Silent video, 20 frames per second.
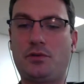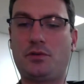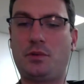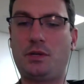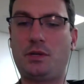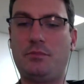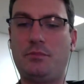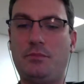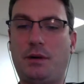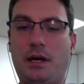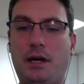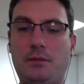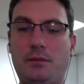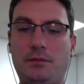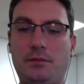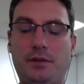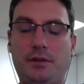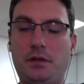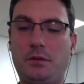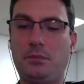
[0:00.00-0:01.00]
we did bottom
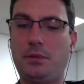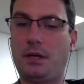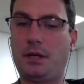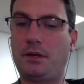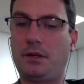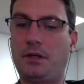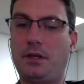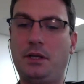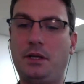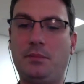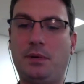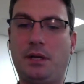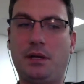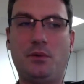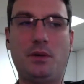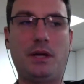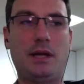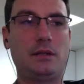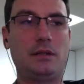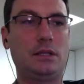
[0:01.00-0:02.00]
of funnel better than anybody.
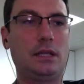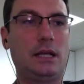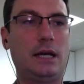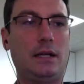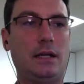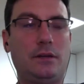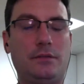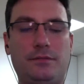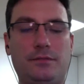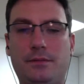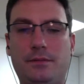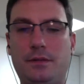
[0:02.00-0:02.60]
We had a lot of,